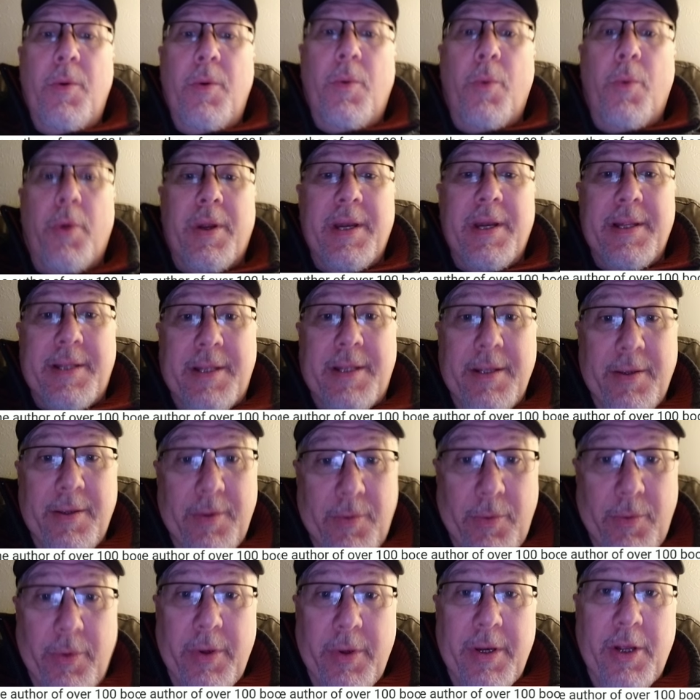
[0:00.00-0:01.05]
We're
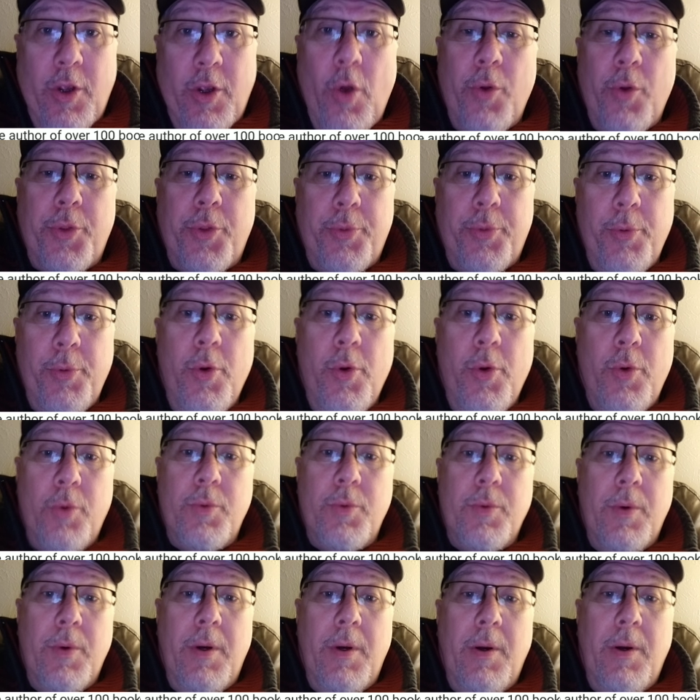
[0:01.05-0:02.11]
gonna go
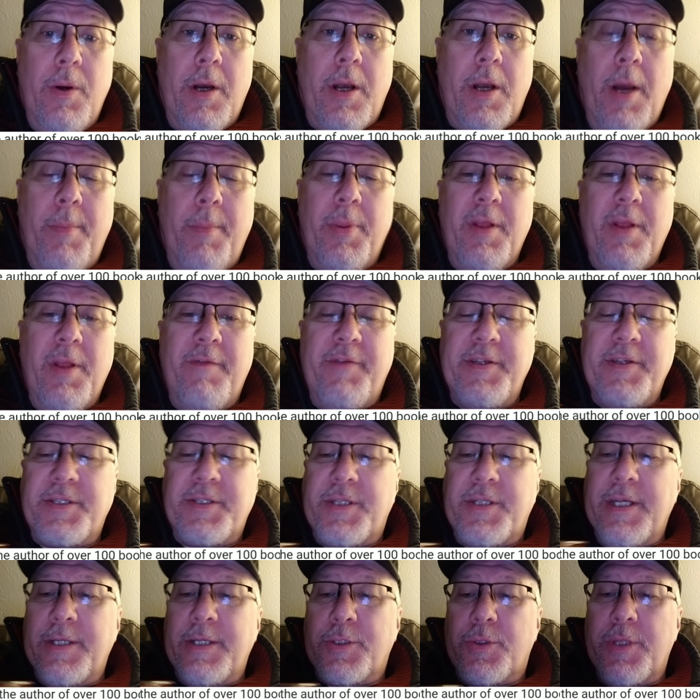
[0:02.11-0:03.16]
through a couple of
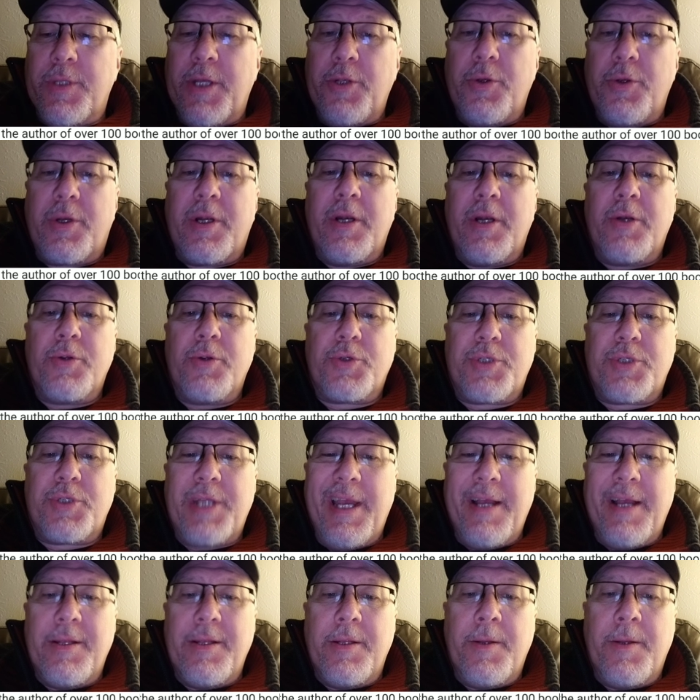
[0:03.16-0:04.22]
his things so that you can
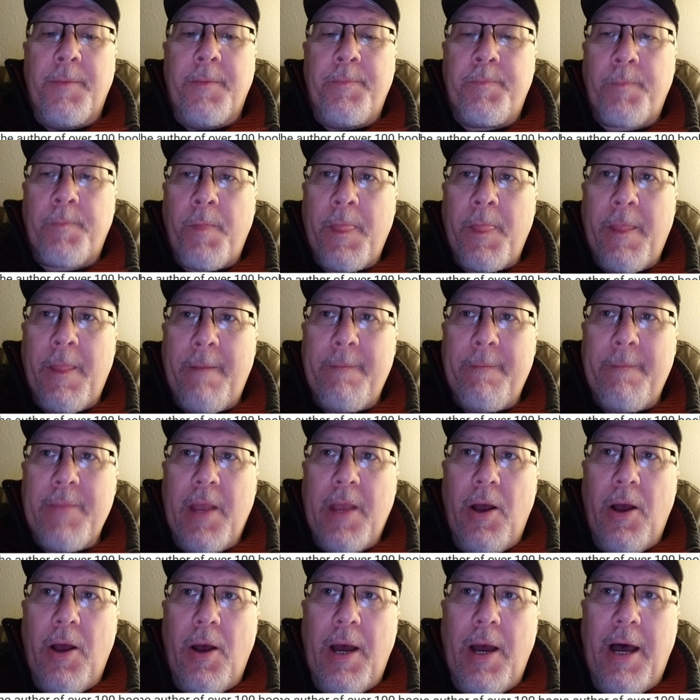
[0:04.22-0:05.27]
understand
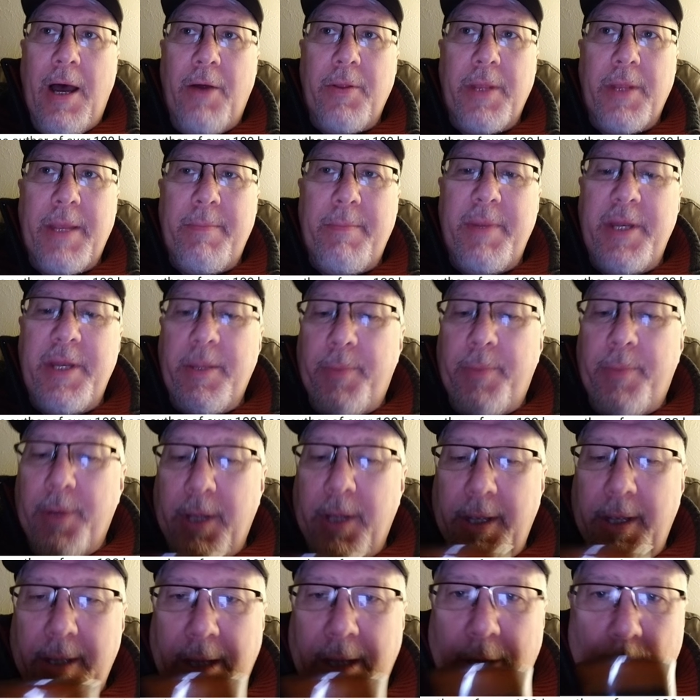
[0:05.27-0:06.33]
how they
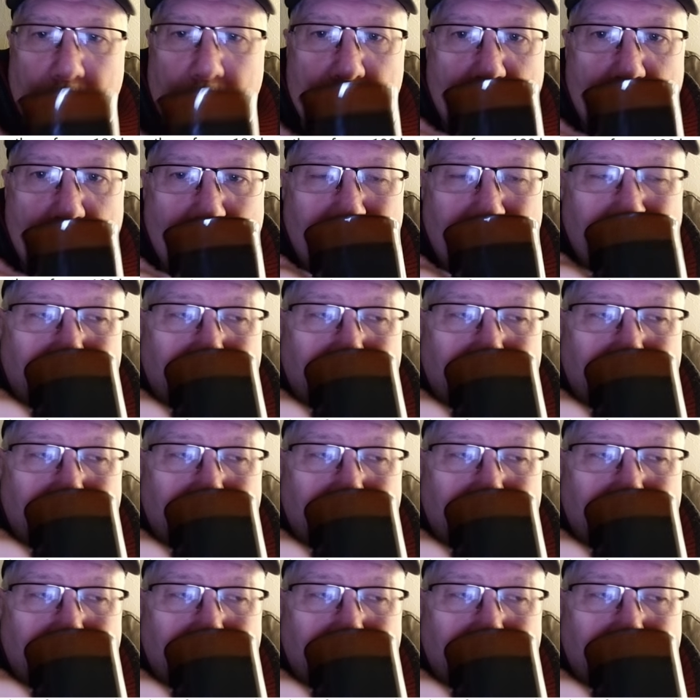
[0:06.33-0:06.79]
manipulate language.